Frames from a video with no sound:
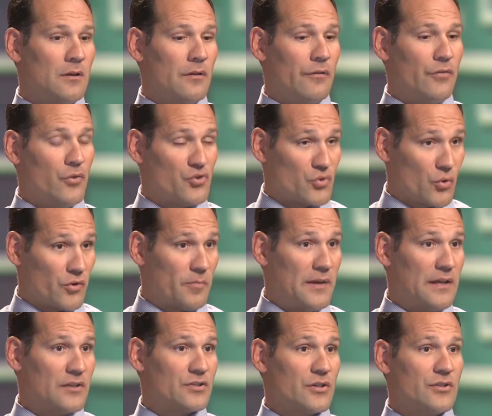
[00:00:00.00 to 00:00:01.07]
future
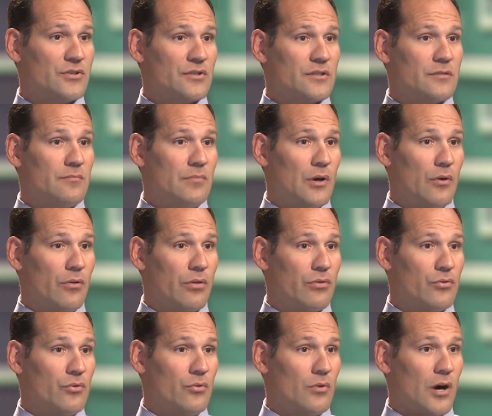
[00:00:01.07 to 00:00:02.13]
orthopedic surgeons, both
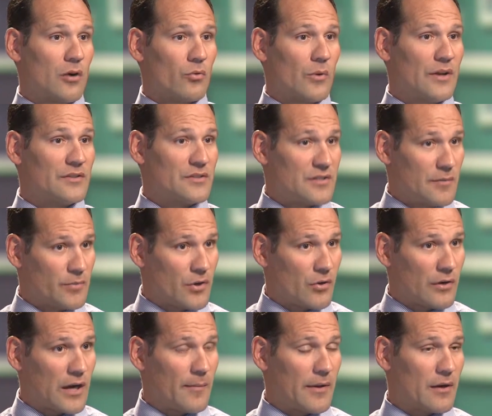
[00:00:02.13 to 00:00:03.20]
through our residency
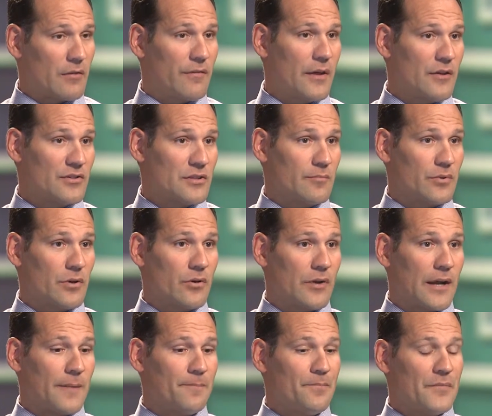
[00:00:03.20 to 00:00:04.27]
program and our fellowship
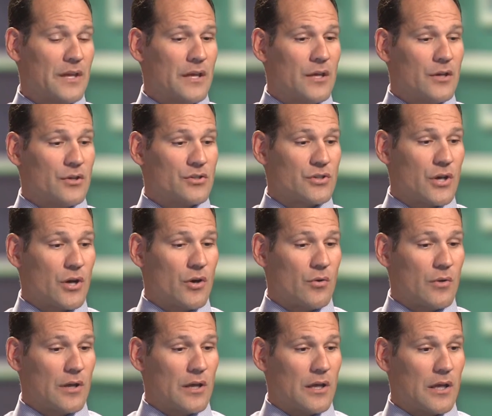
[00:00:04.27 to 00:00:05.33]
program.
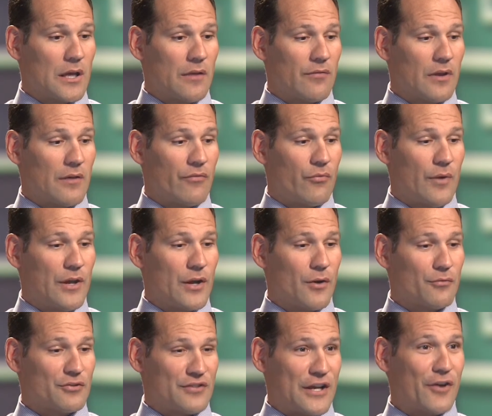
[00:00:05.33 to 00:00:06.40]
So if we
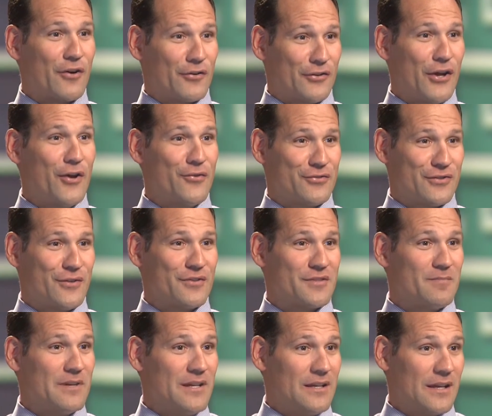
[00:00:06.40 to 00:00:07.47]
don't stay on our toes, so to
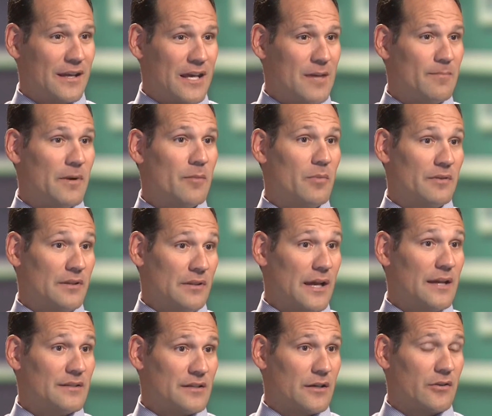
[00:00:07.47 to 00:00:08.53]
speak, and keep up with the
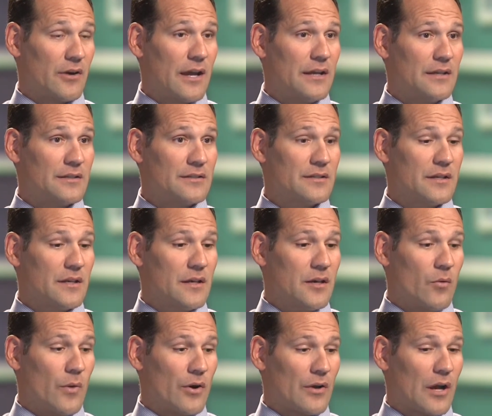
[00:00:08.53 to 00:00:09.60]
latest and greatest,
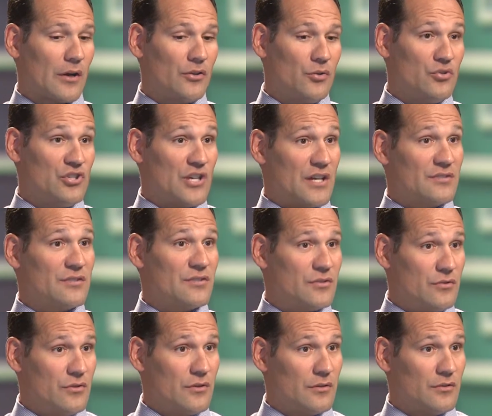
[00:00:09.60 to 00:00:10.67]
we are not going to do justice
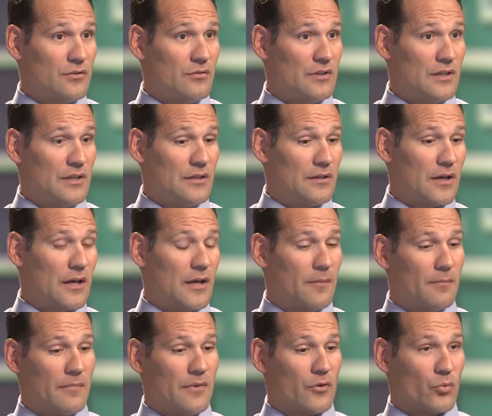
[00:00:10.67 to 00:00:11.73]
to
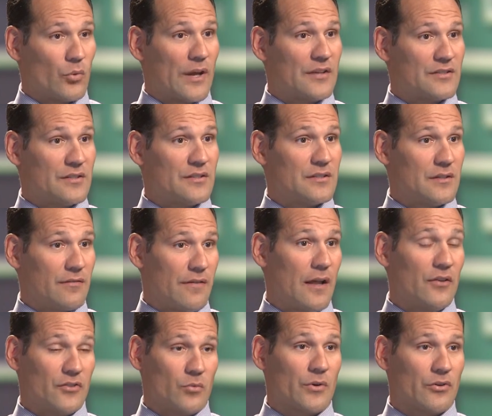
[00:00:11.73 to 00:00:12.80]
the residents and the
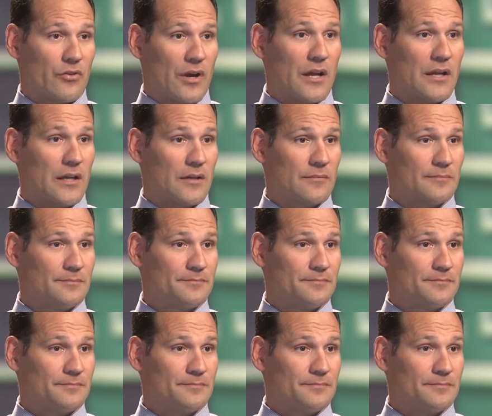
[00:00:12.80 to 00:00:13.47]
fellows that we're training.